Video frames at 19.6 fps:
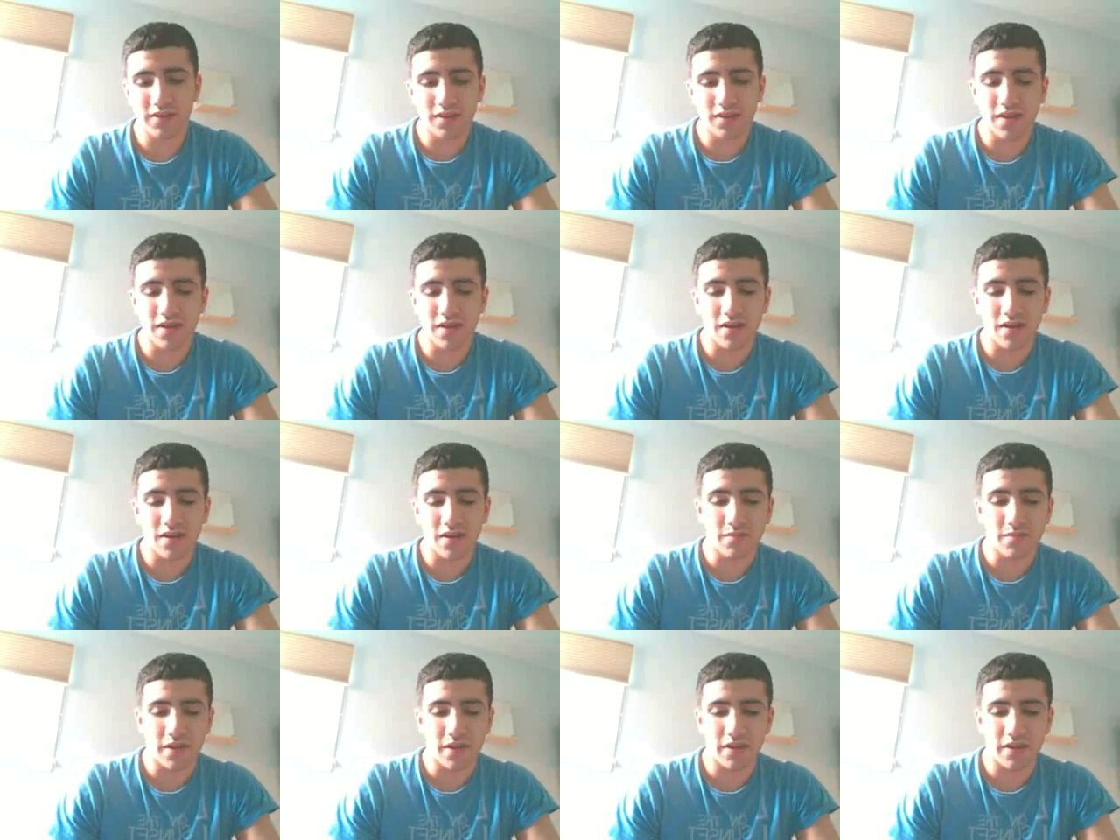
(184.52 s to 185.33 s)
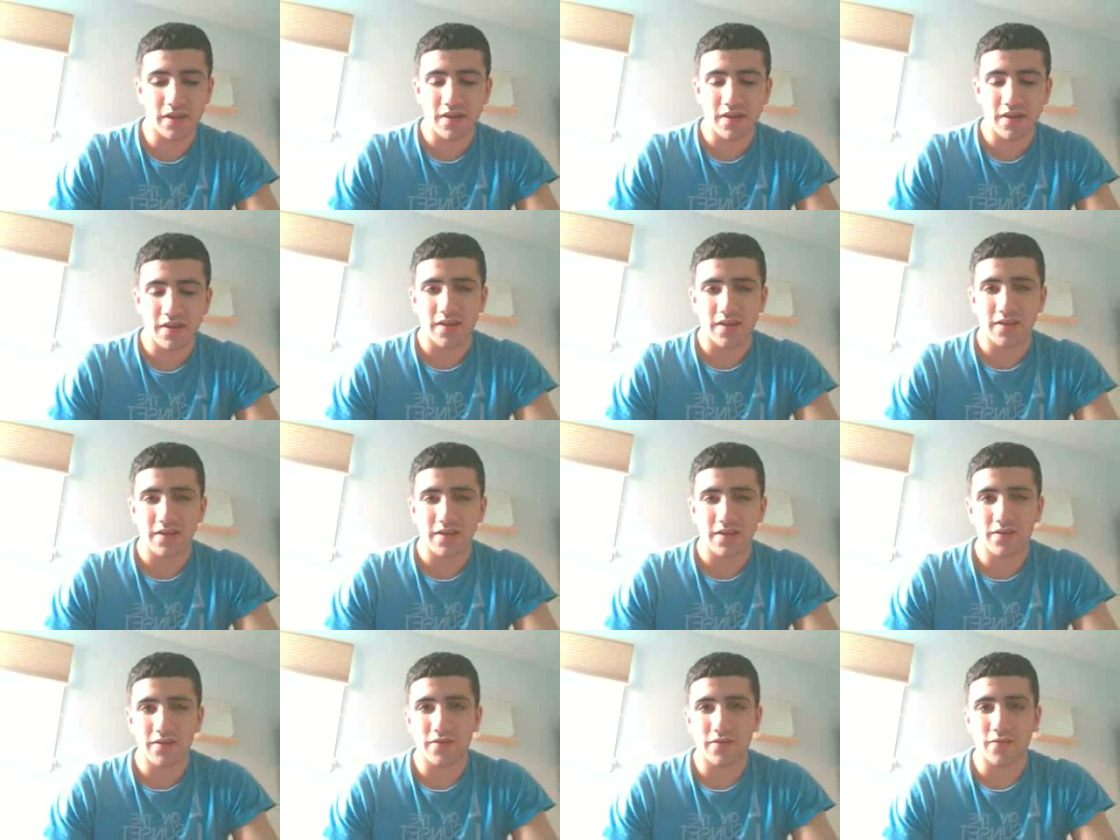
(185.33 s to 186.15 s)
Islam,
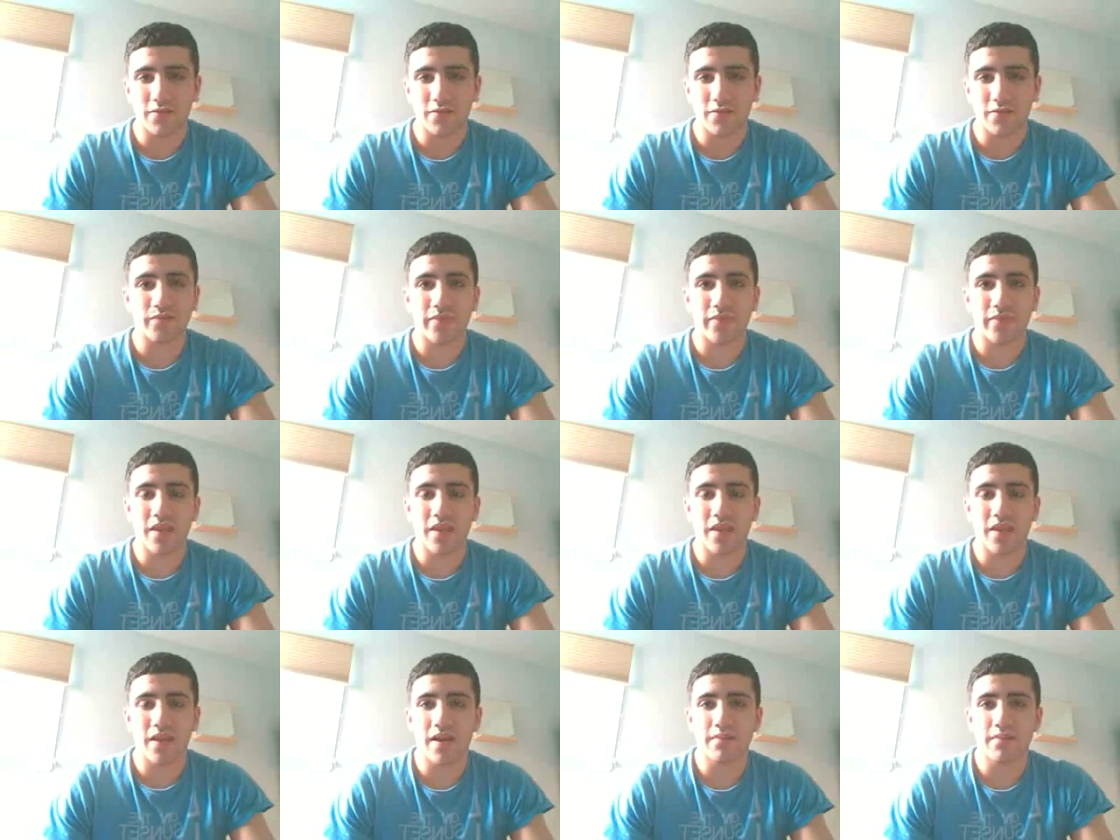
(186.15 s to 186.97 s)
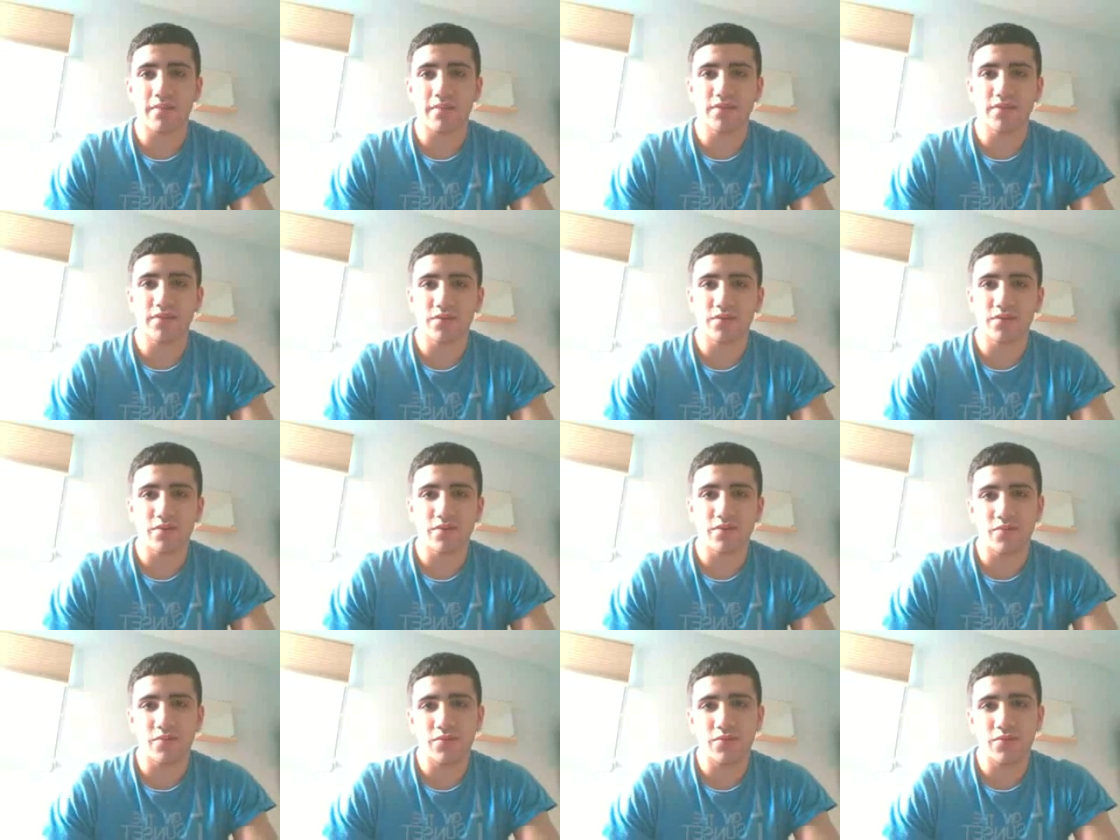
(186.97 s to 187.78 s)
you know, I'm just,
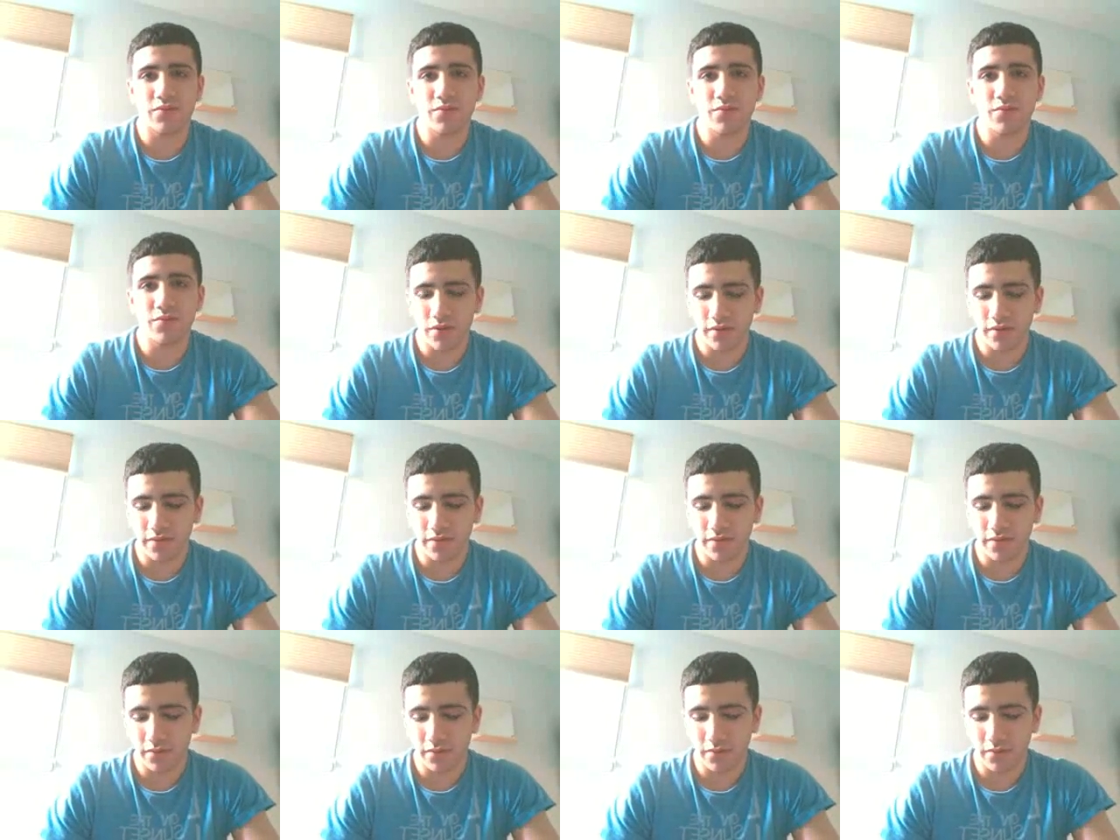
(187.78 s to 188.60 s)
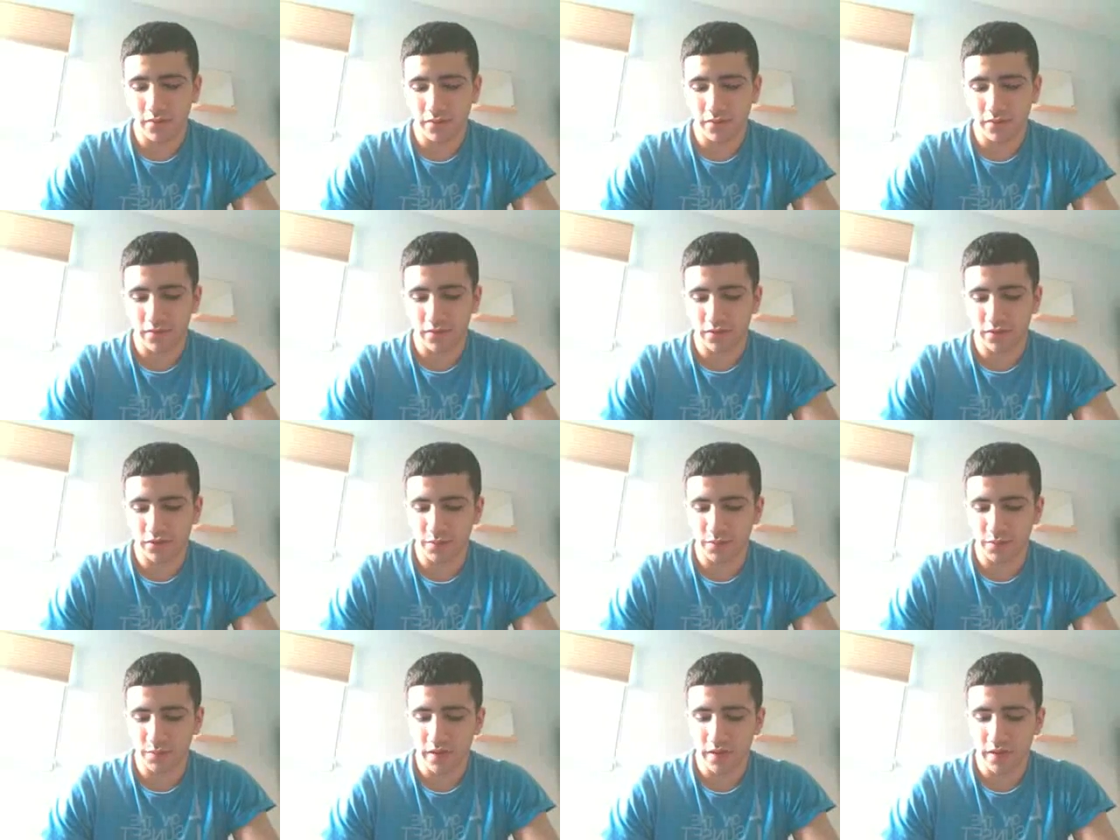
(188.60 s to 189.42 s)
what's the point of following a
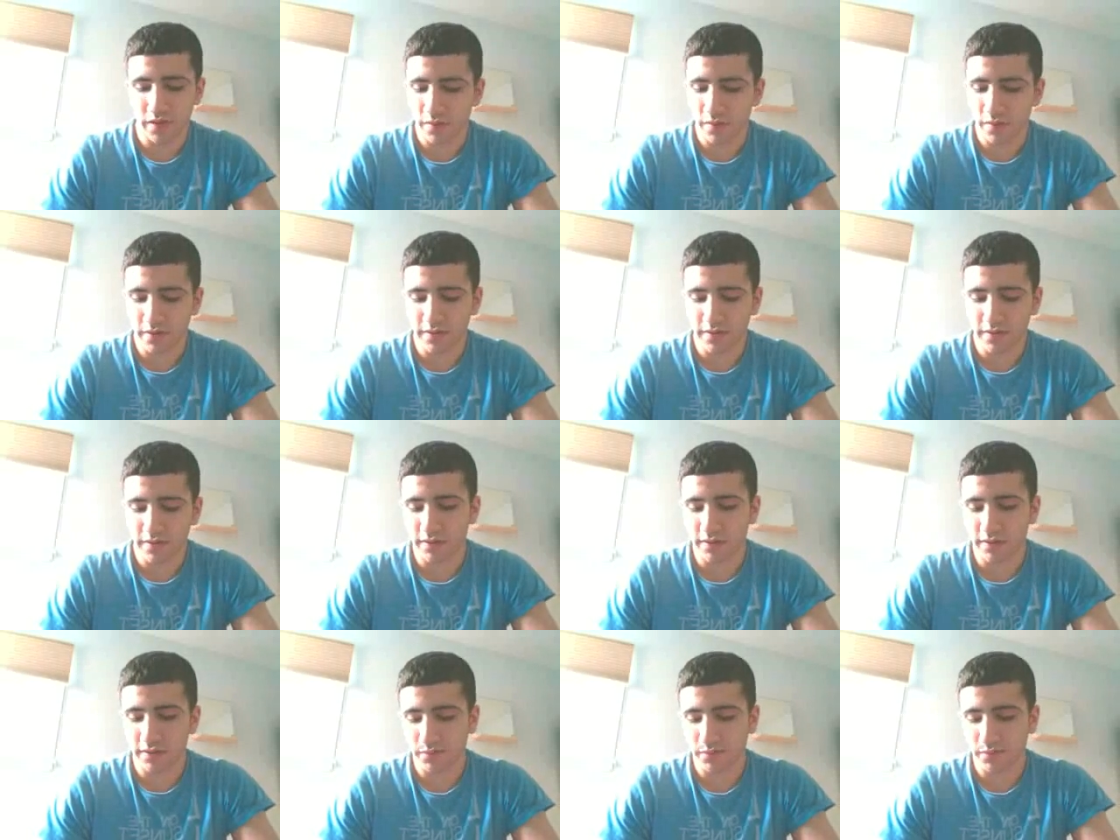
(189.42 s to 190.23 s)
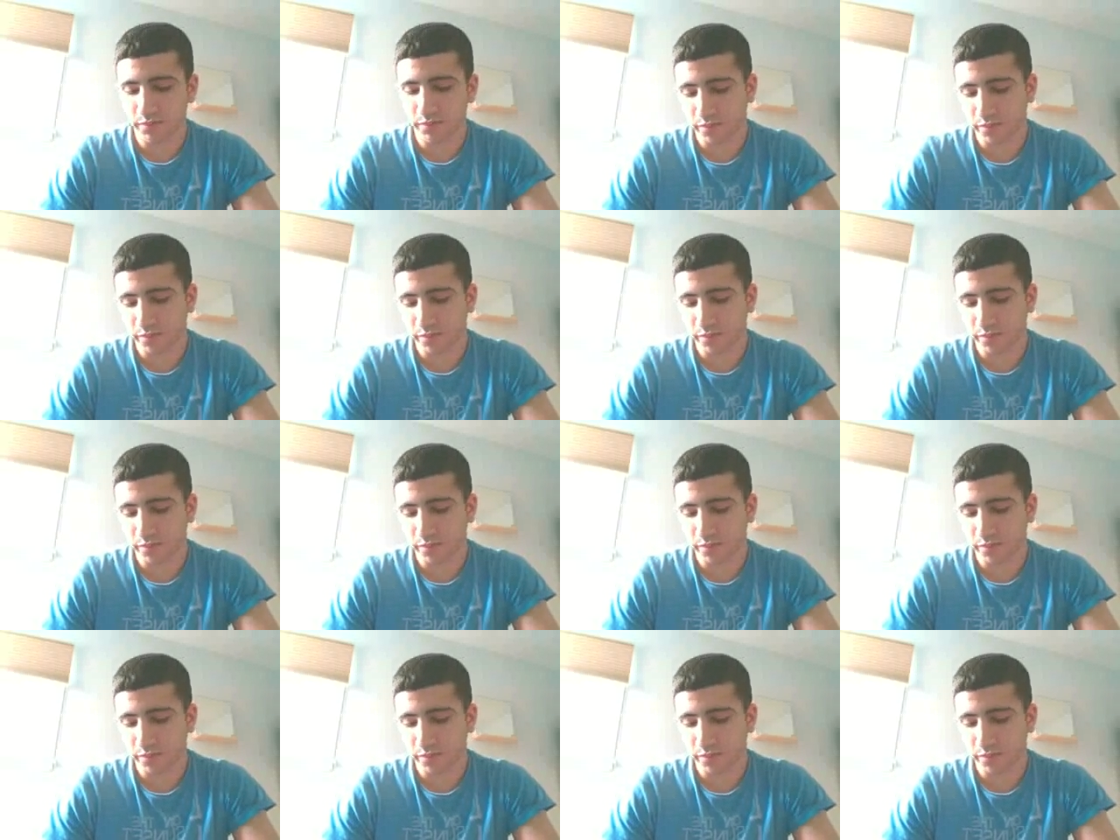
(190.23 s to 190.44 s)
religion? Just be a good person.